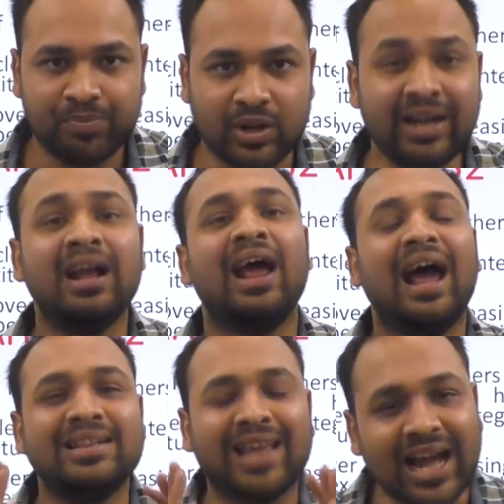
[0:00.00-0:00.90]
All right,
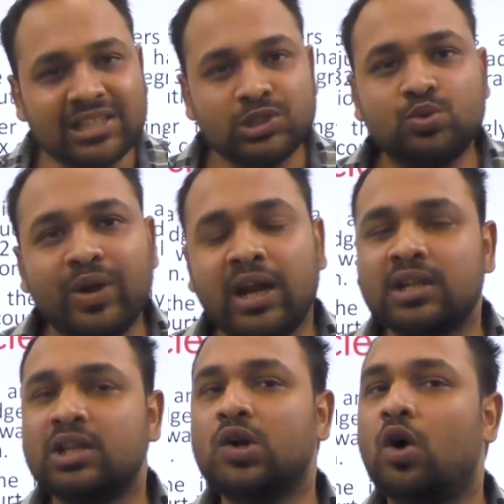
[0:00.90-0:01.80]
and that's
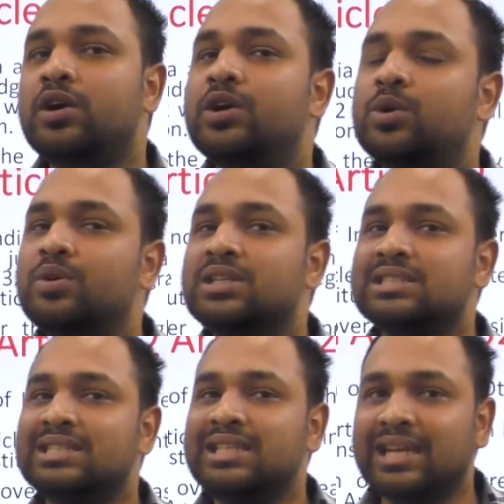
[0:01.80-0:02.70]
where the
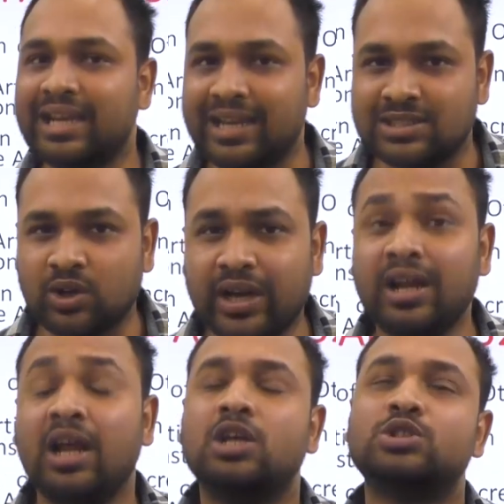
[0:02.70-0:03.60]
controversy is. All
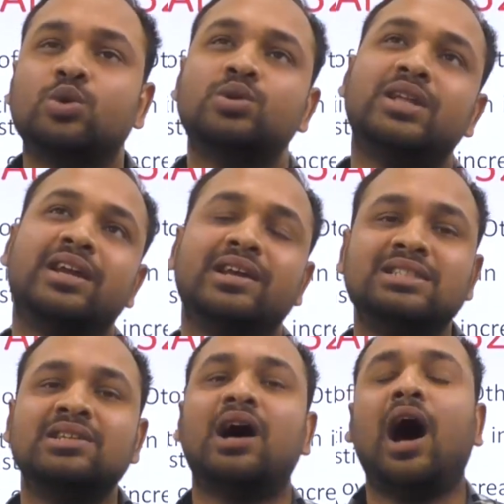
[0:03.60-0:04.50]
right, so there
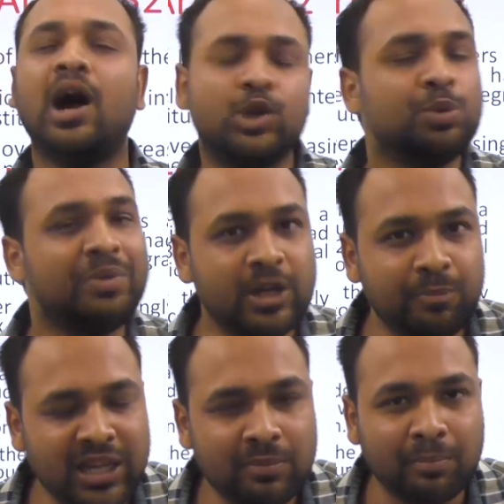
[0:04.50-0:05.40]
is an argument
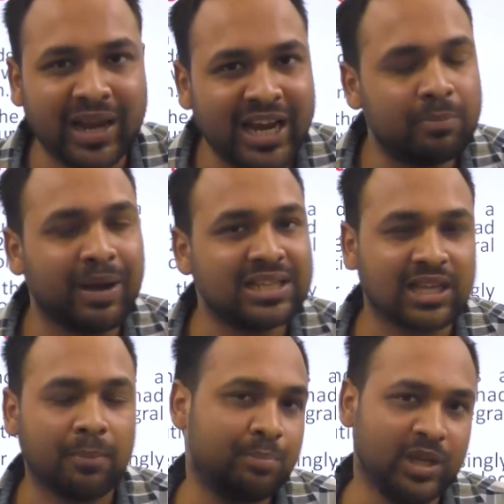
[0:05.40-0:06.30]
being made by
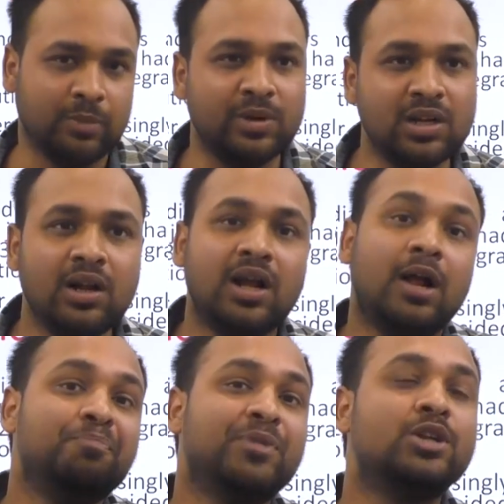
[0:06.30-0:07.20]
some people
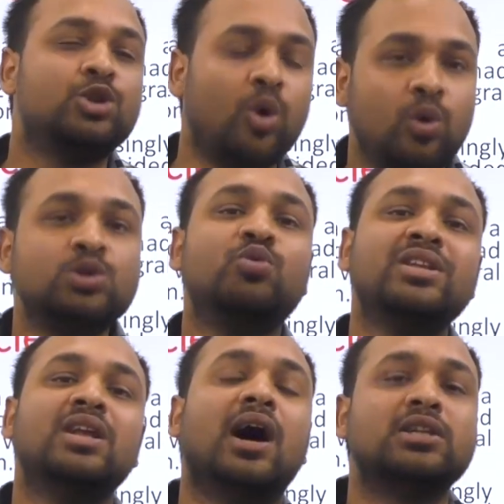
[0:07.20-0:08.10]
that those
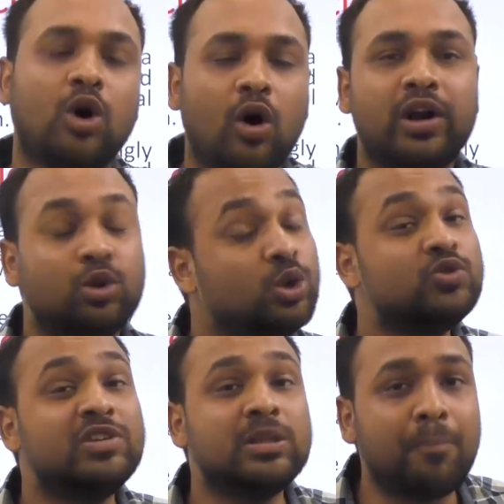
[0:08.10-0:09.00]
with authority,
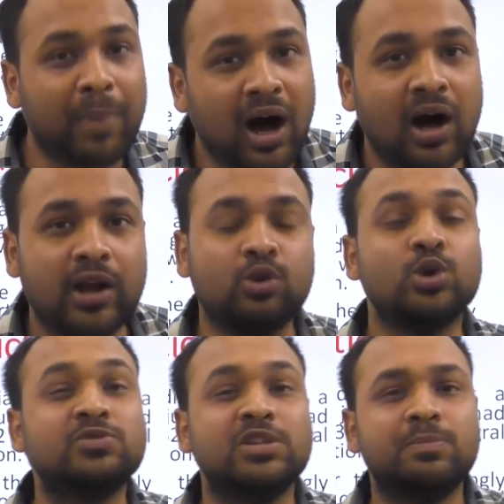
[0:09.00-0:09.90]
those with power,
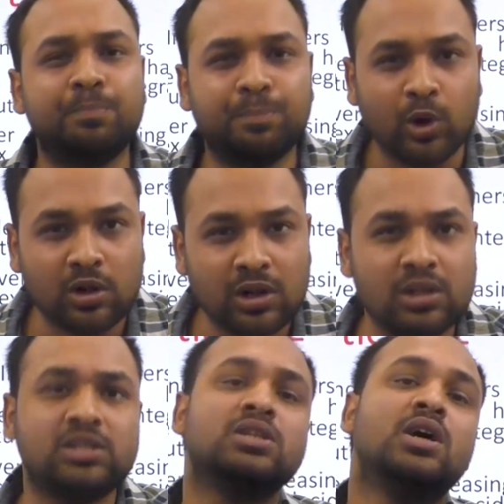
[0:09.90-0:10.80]
those with
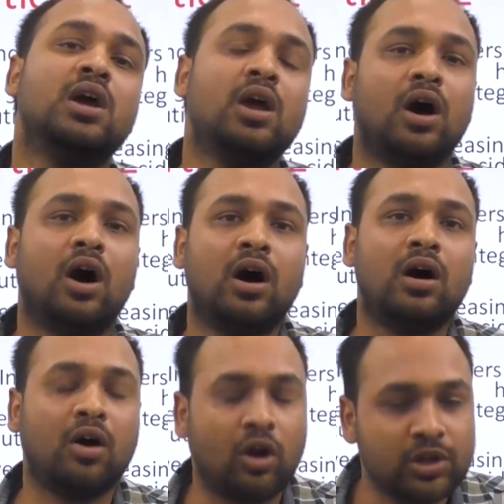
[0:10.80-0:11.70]
pulls
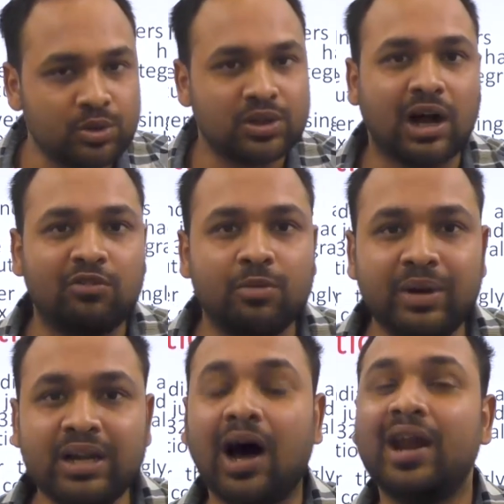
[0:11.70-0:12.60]
onto the
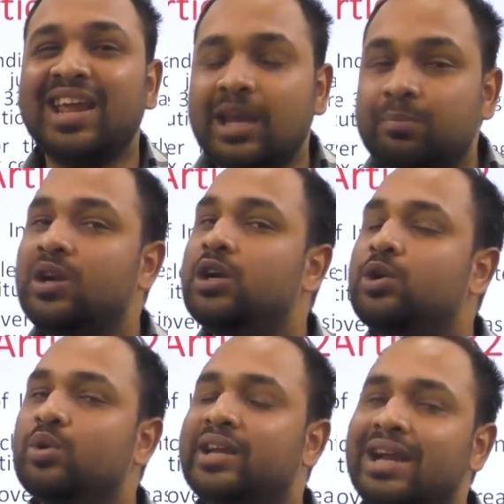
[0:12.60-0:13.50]
government are able
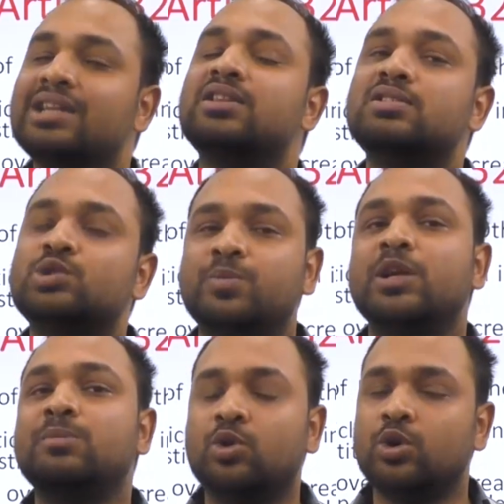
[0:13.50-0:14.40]
to get the
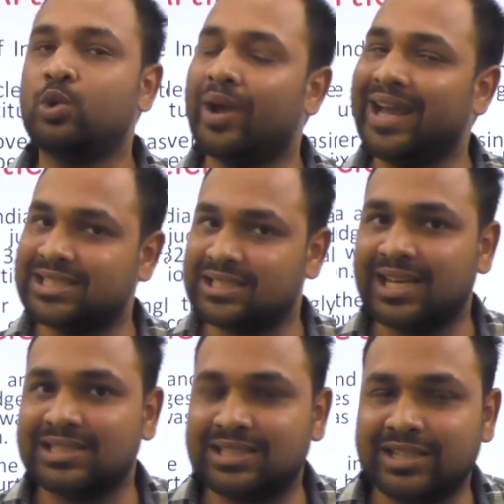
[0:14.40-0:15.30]
Supreme Court to
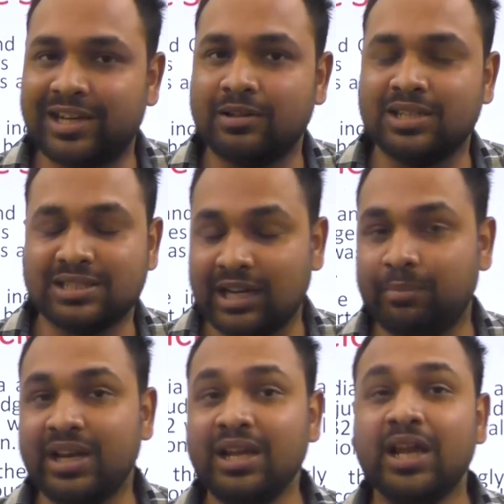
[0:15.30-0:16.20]
exercise this
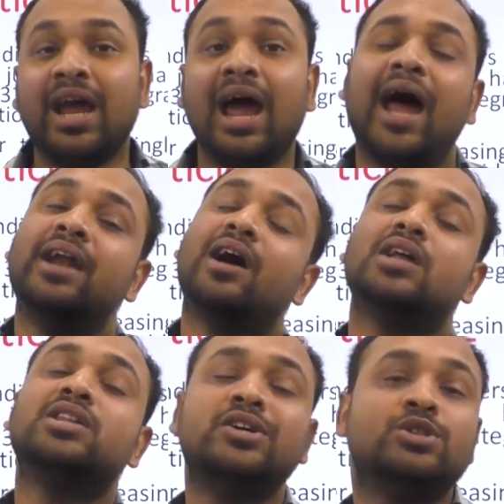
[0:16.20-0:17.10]
remedy, and
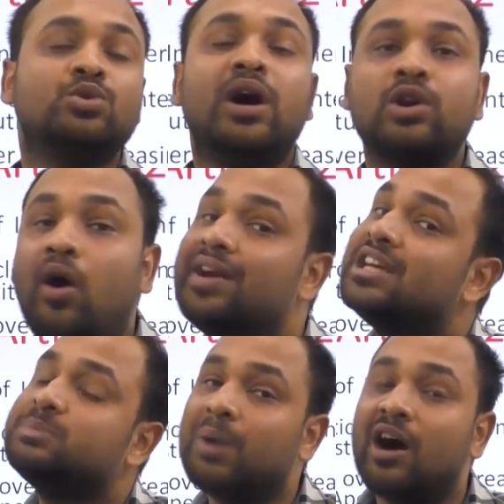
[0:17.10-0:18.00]
others who are not
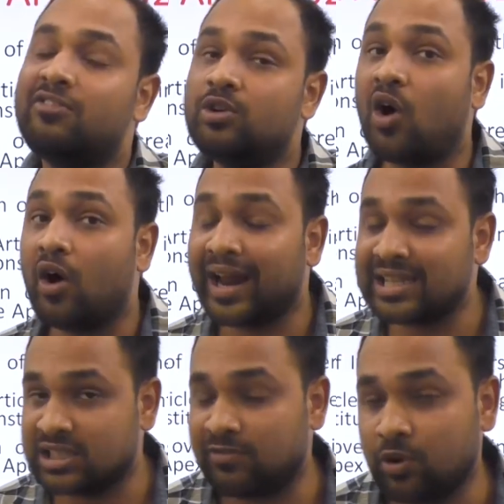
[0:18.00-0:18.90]
as powerful or
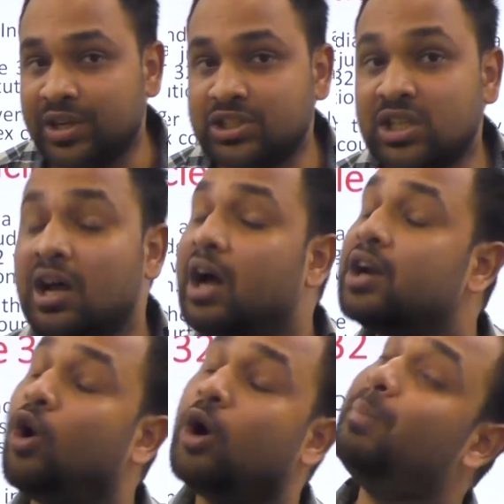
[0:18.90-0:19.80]
as influential are
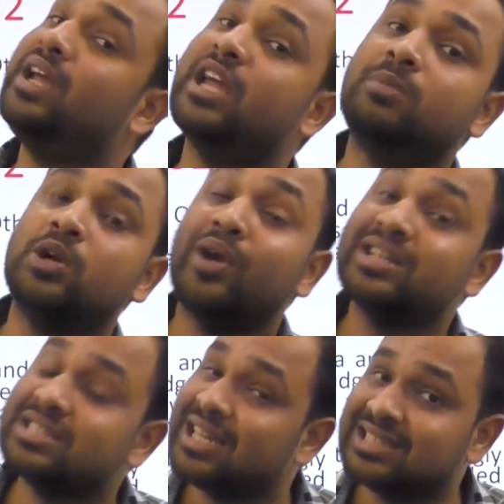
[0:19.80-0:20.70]
not being able to
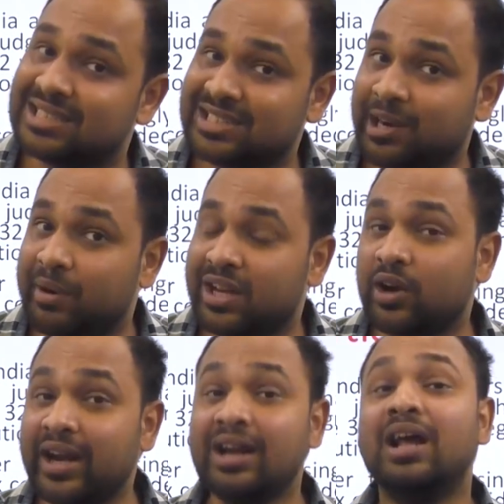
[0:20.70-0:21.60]
exercise this remedy.
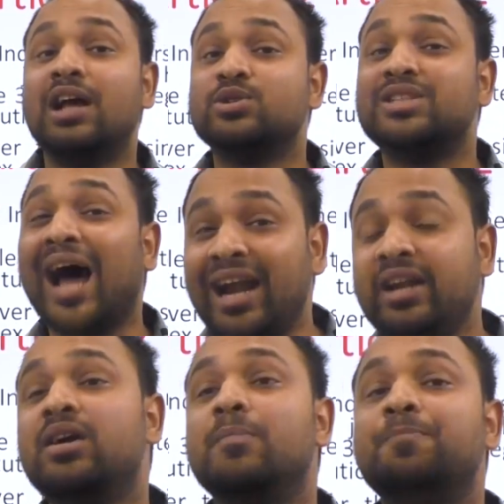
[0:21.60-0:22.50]
All right, so
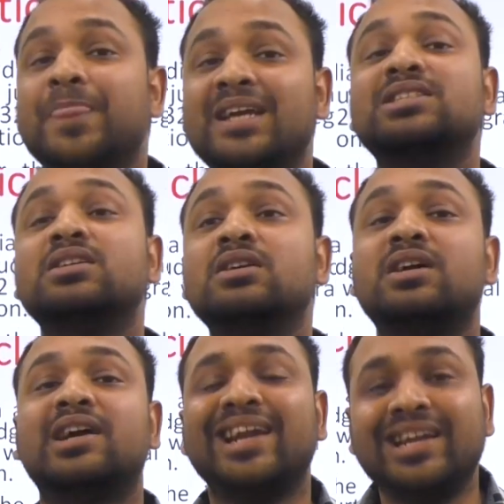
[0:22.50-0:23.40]
that is
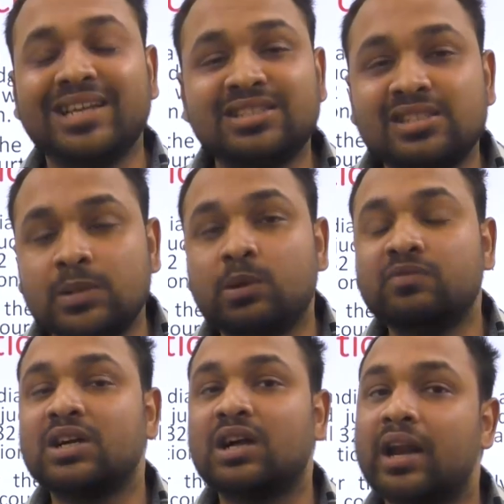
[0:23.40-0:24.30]
a criticism
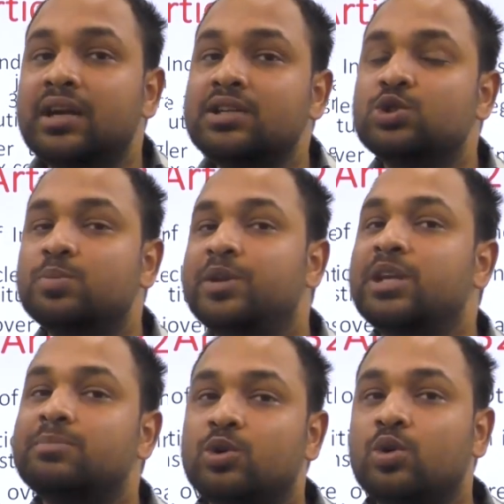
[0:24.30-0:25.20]
of the current
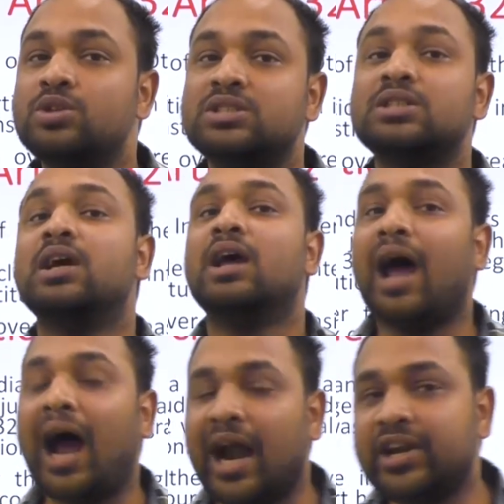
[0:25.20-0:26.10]
Supreme Court's
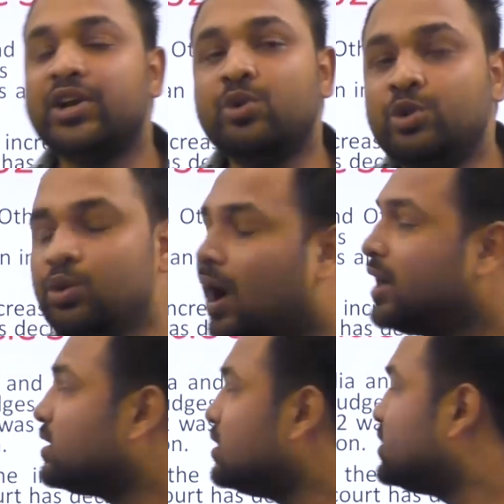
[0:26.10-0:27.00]
attitude to Article